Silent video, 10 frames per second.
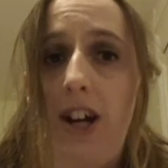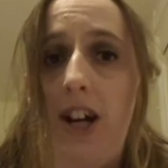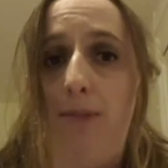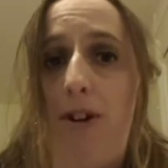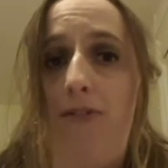
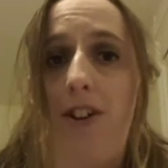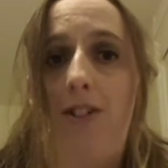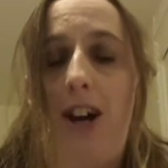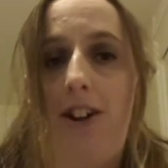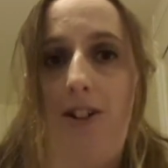I think
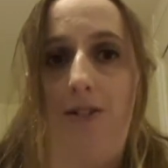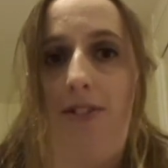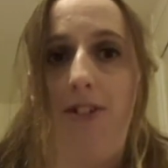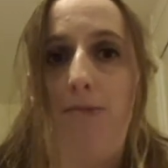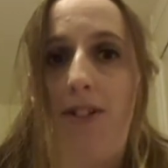I had a lot of
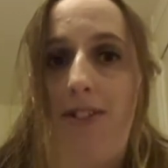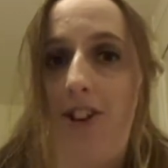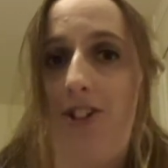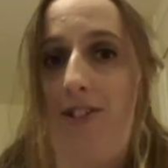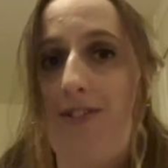
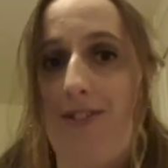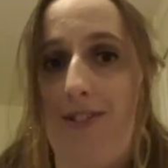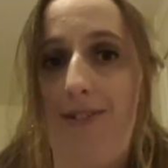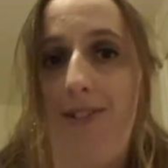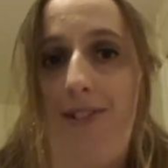superstitions,
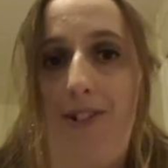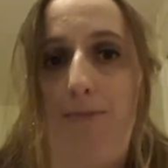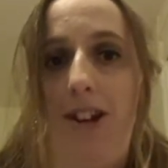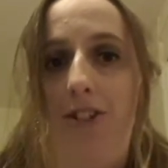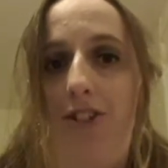and so I
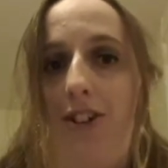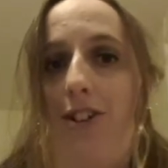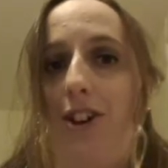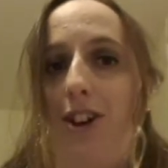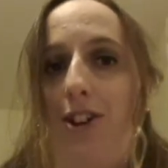managed
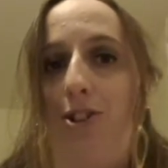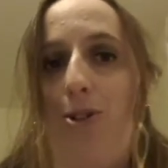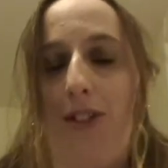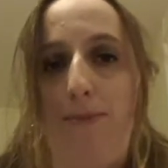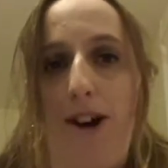to
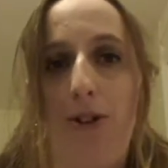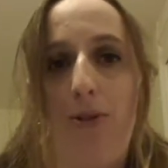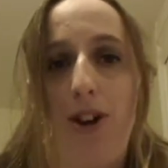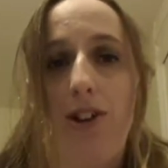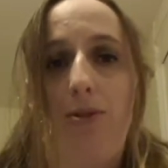knock them out
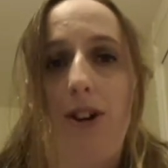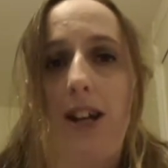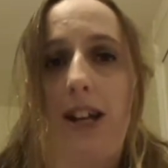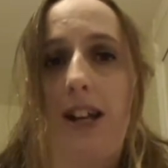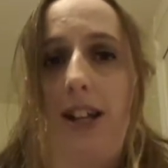quite
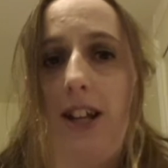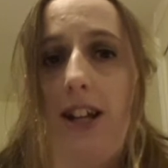quick.